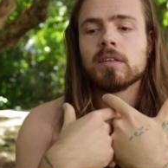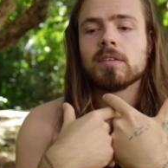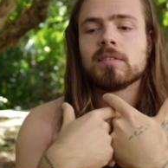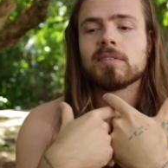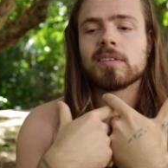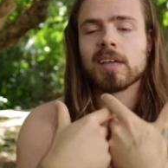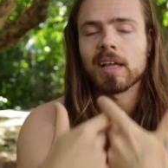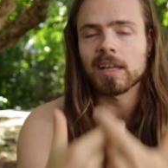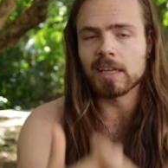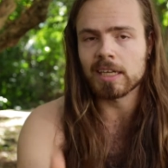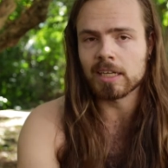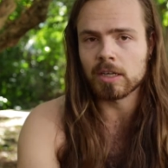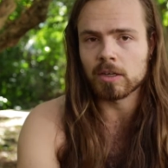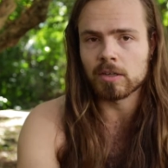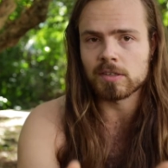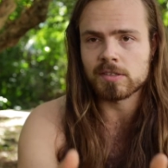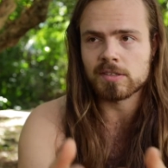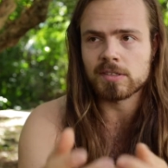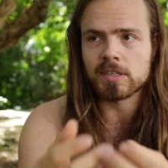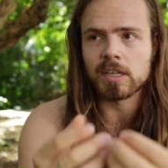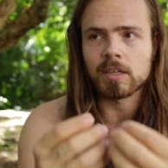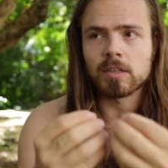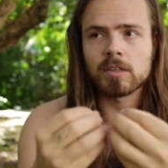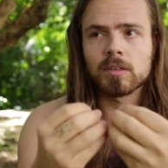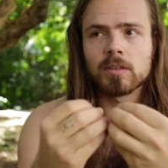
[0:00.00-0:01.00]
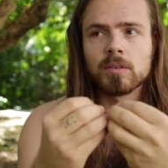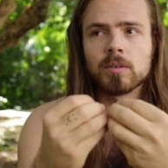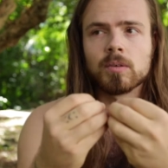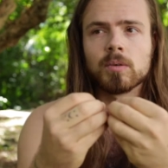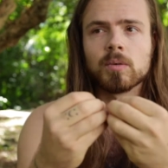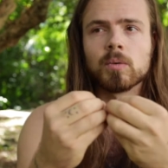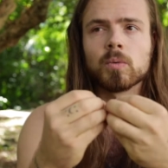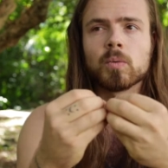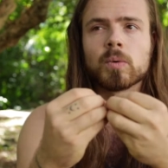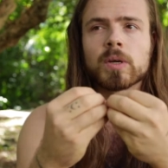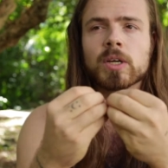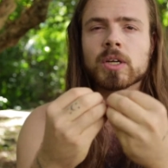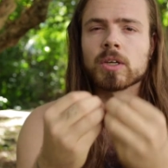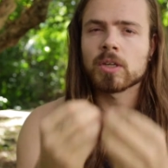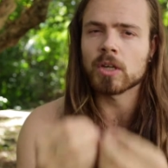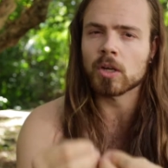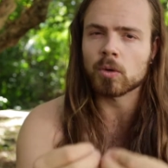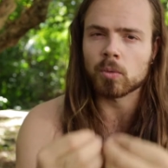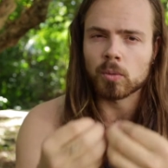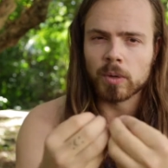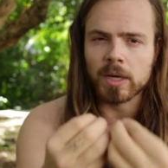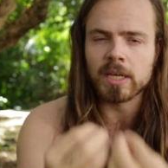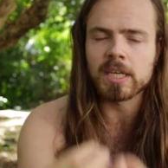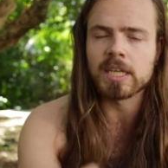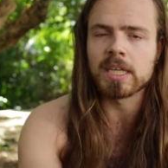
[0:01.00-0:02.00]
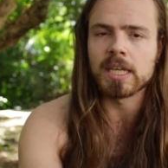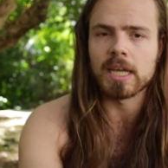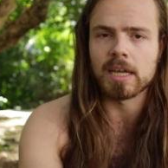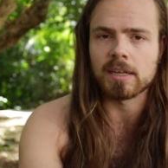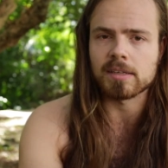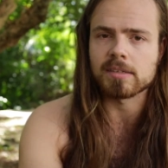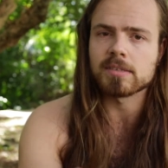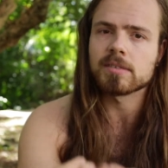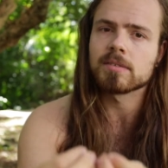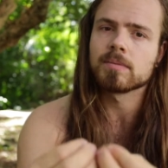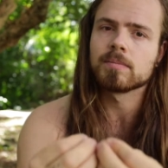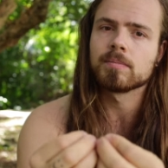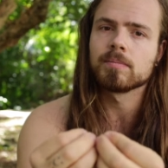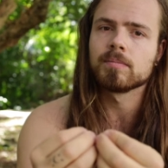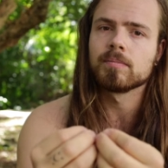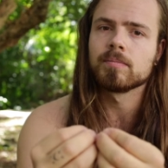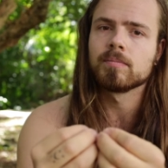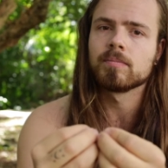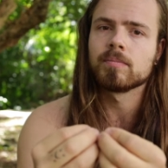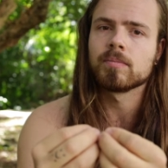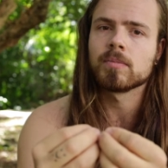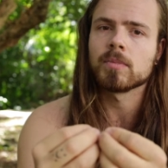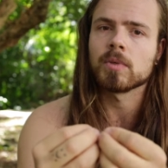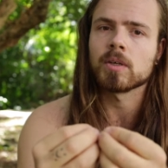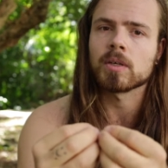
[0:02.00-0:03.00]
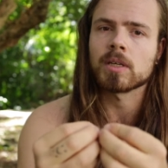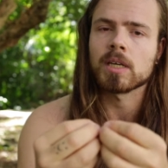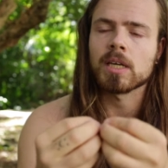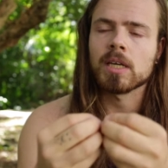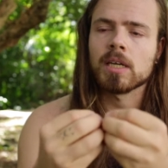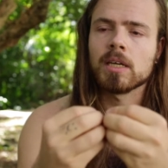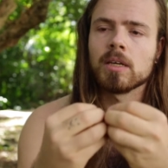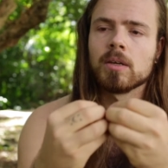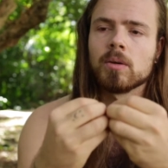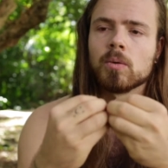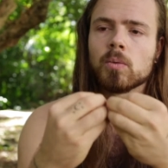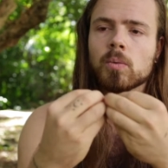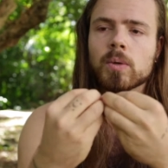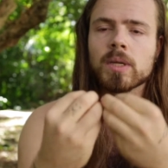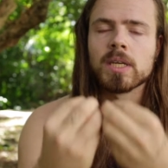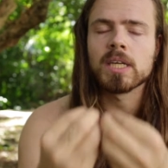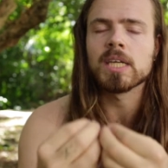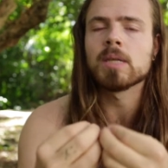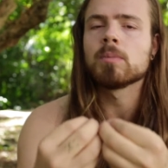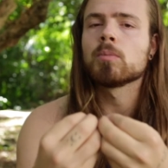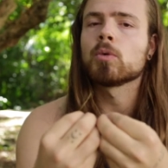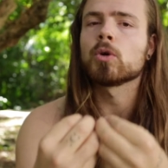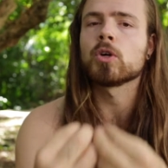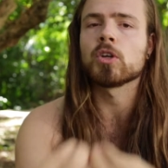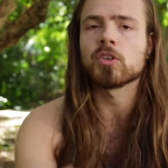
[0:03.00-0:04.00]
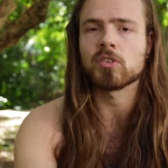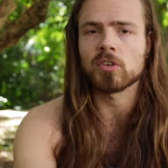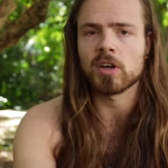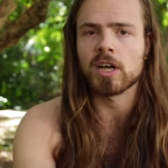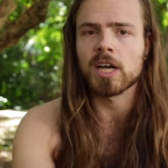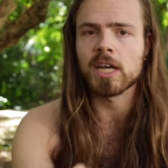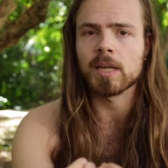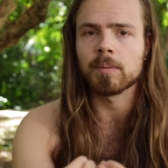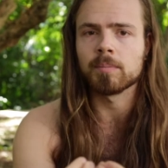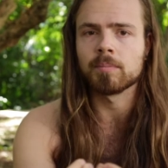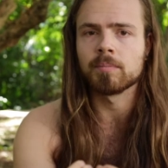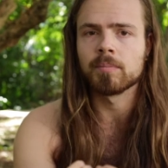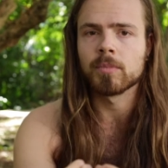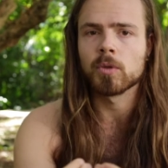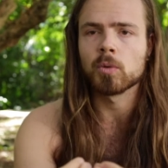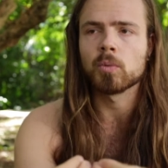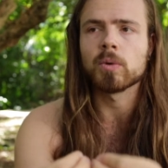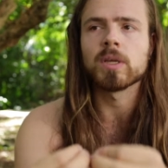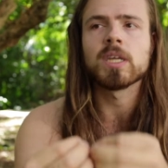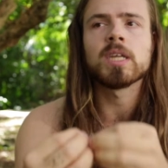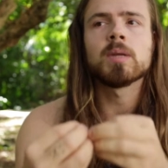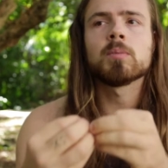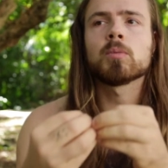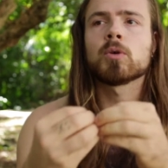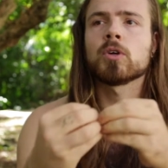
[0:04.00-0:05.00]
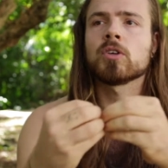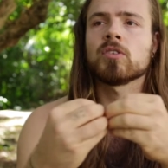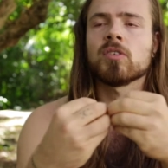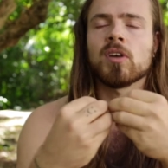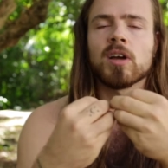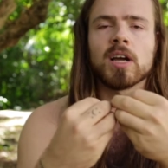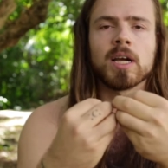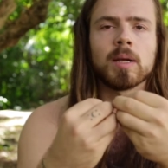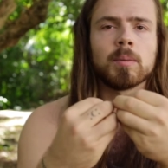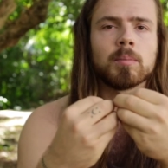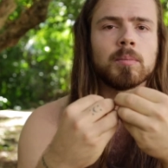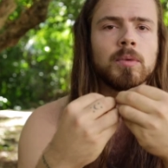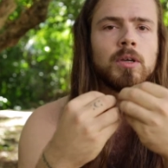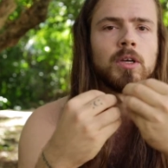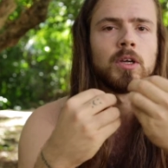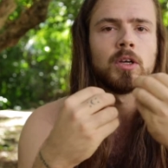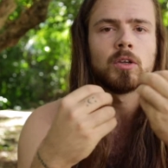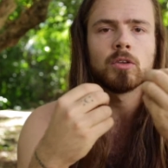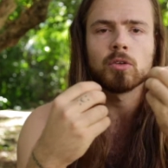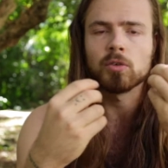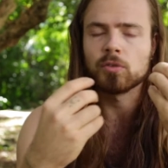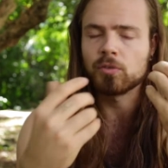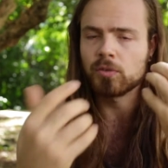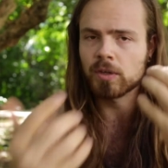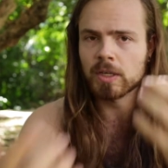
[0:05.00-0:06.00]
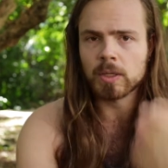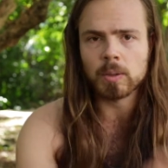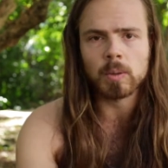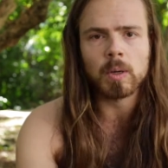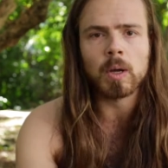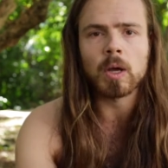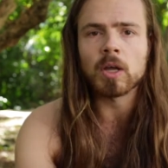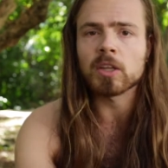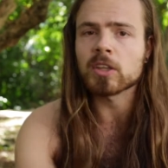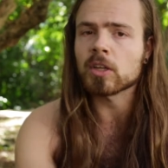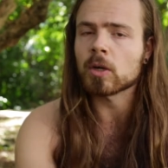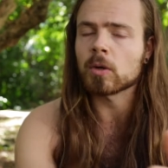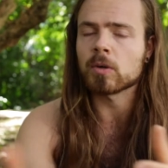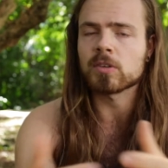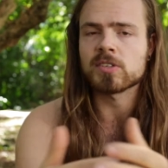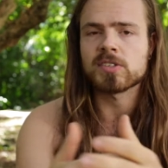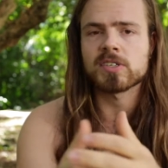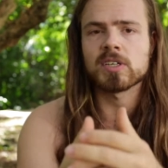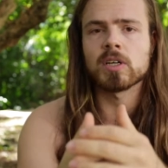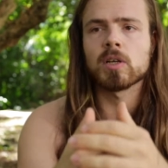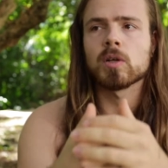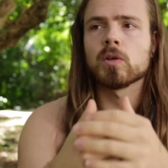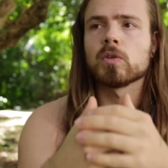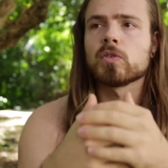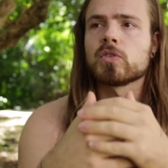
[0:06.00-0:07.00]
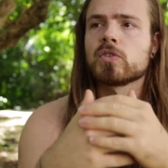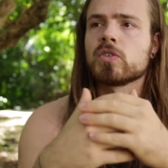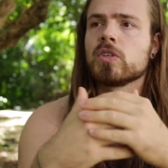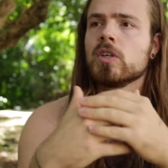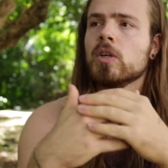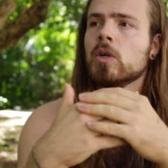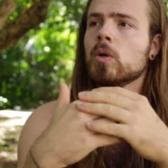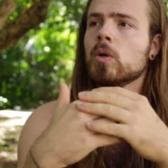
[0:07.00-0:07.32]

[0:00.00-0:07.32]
telling us that we're not ready yet okay we need more time we need more time to figure out ourselves